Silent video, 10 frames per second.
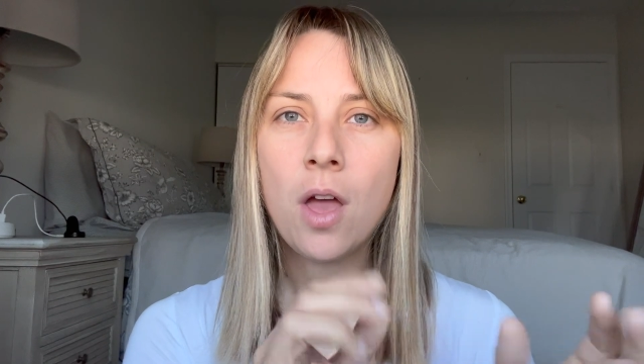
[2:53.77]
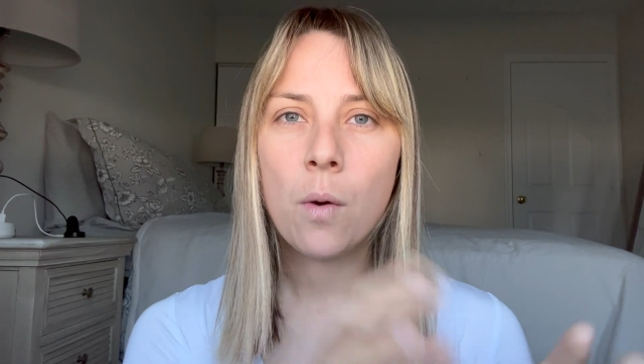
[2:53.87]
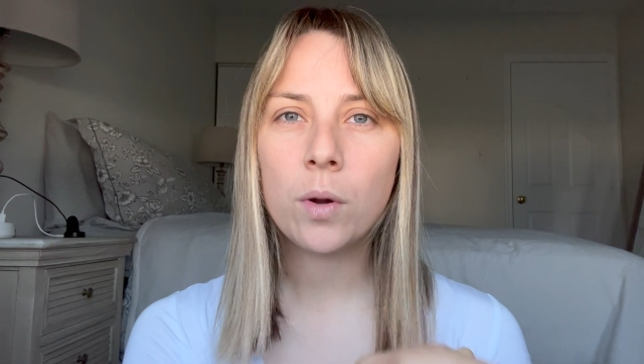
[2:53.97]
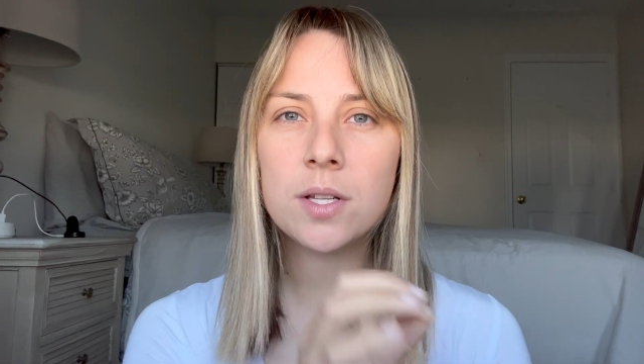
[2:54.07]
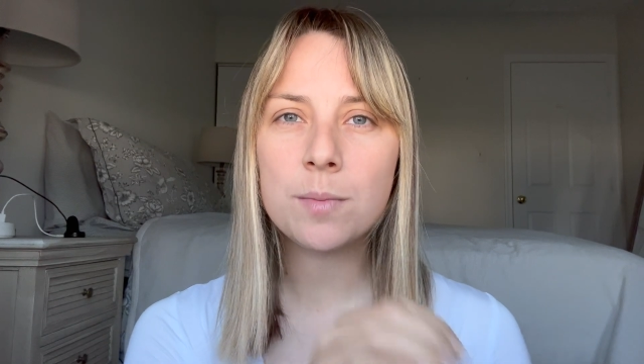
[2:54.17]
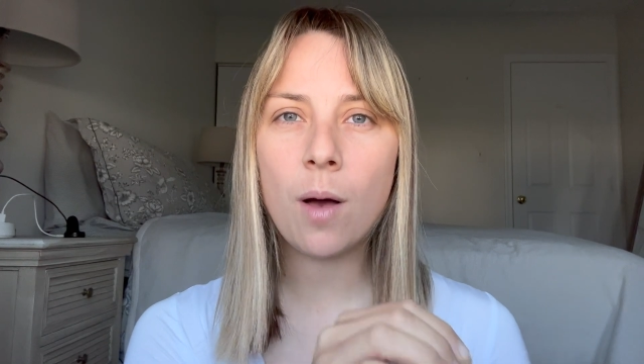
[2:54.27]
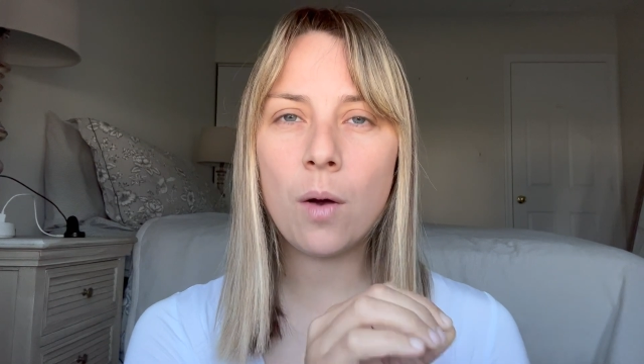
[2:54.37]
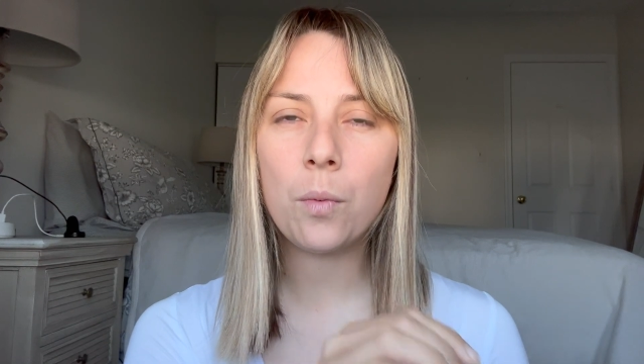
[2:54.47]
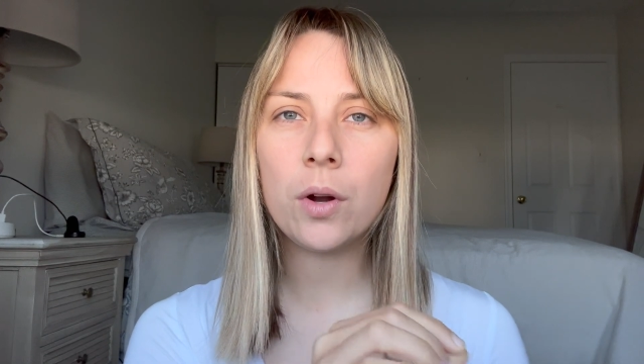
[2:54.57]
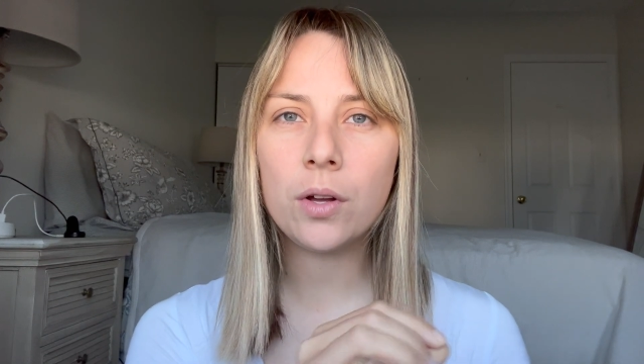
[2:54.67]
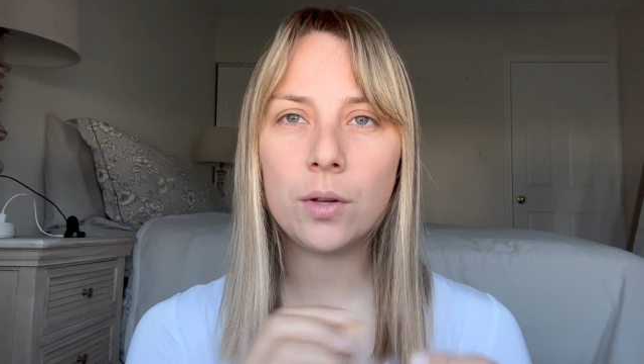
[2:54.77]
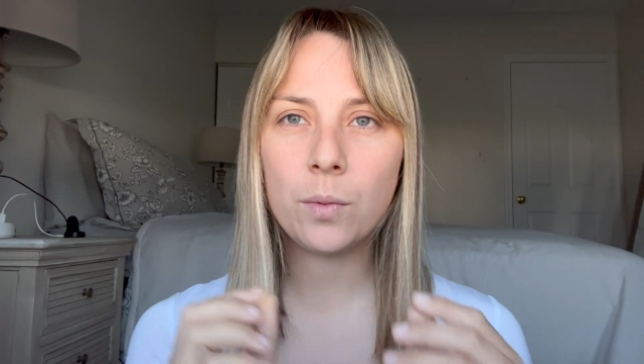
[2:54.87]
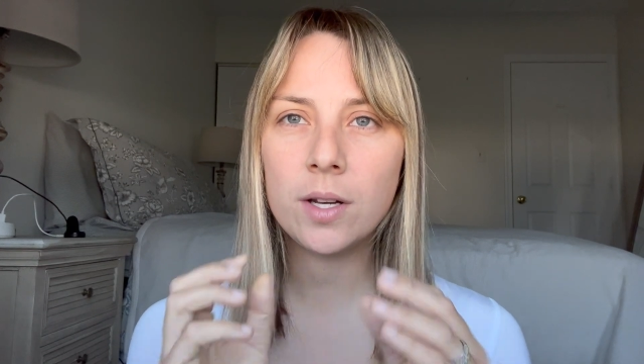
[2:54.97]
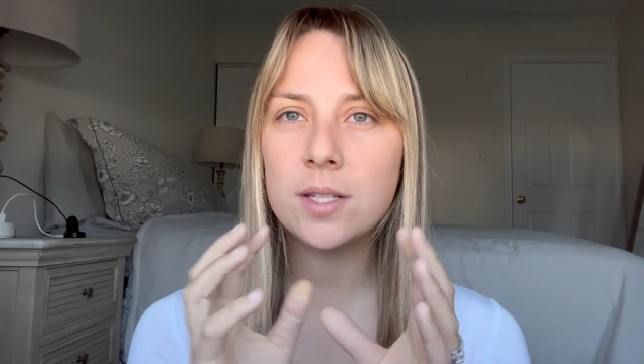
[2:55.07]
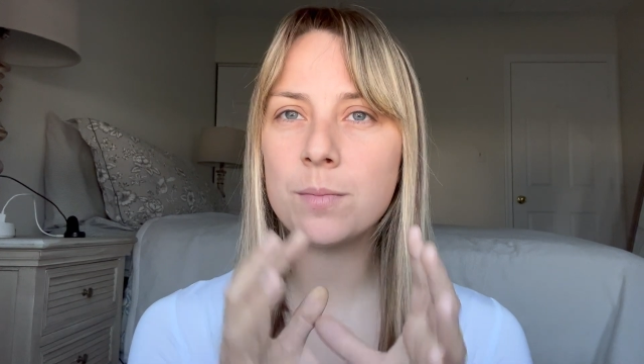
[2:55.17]
What a small world.
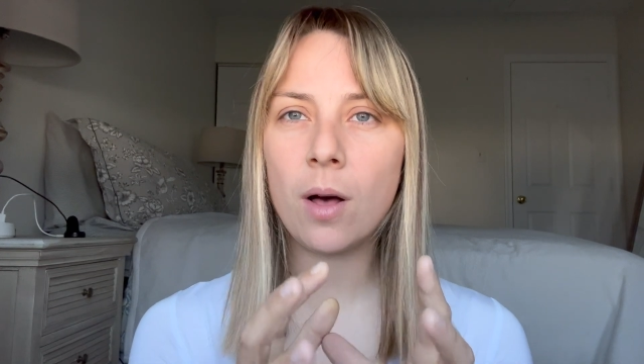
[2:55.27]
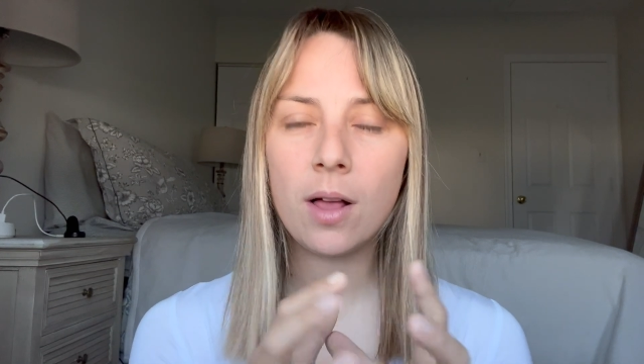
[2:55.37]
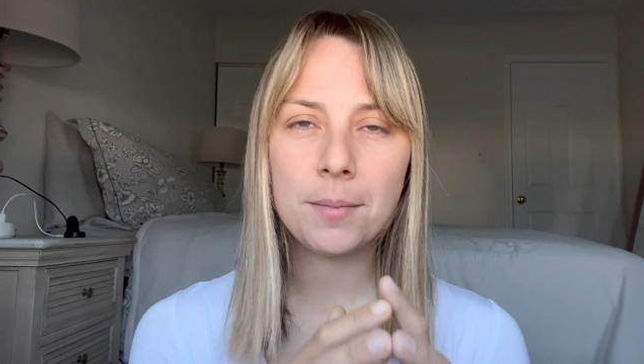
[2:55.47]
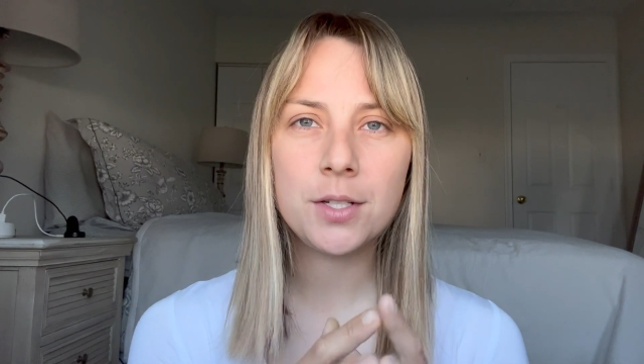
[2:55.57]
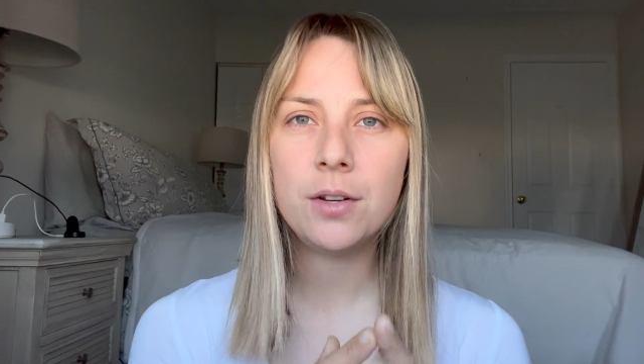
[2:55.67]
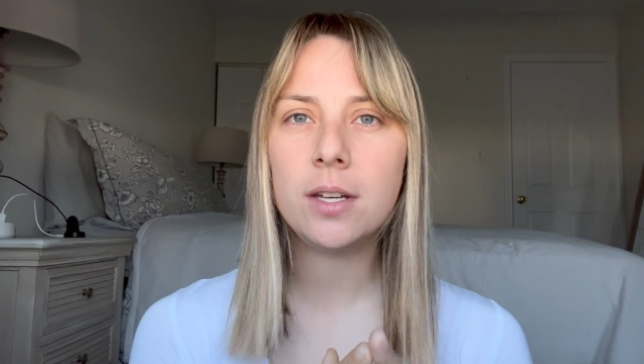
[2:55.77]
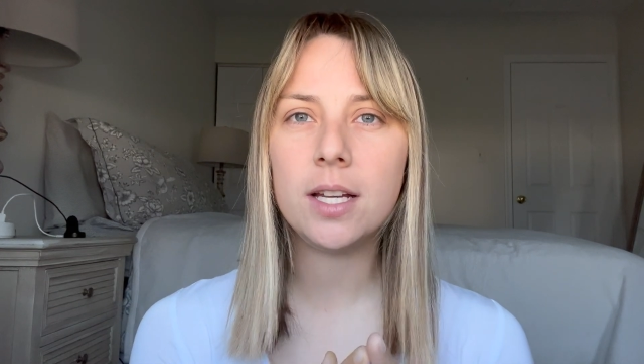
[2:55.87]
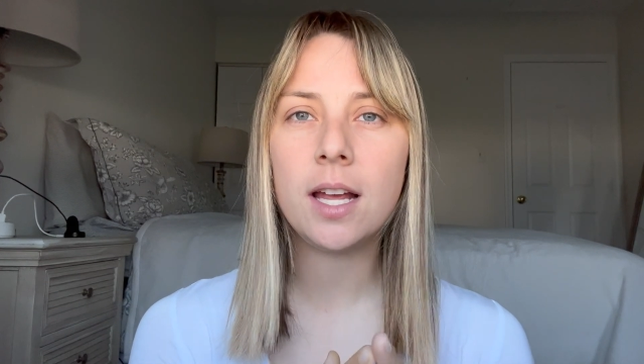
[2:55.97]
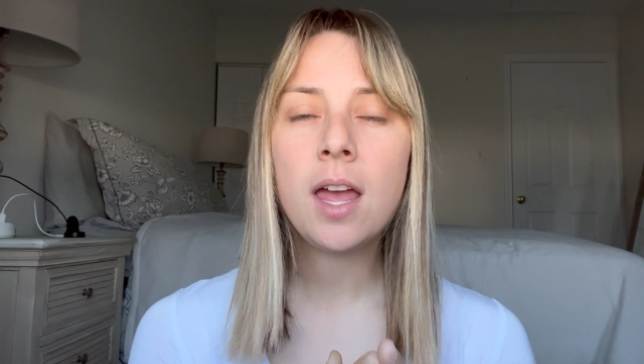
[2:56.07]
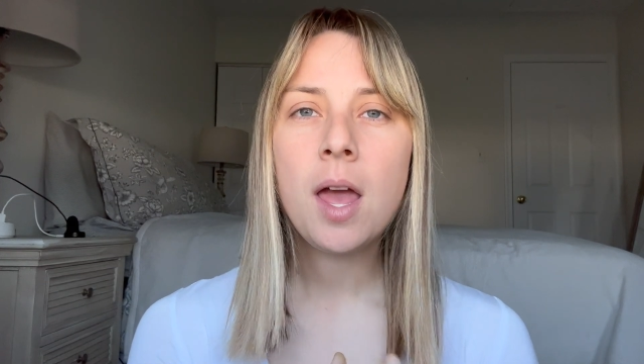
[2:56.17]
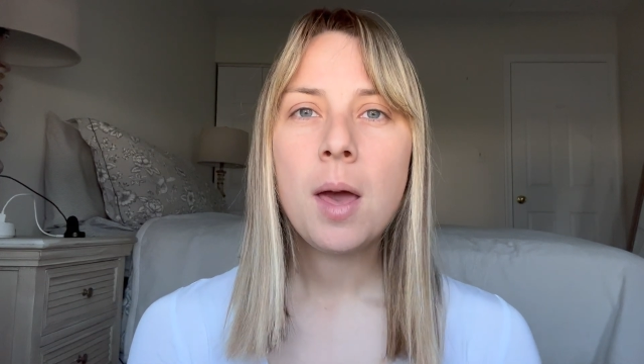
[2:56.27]
What a small opportunity.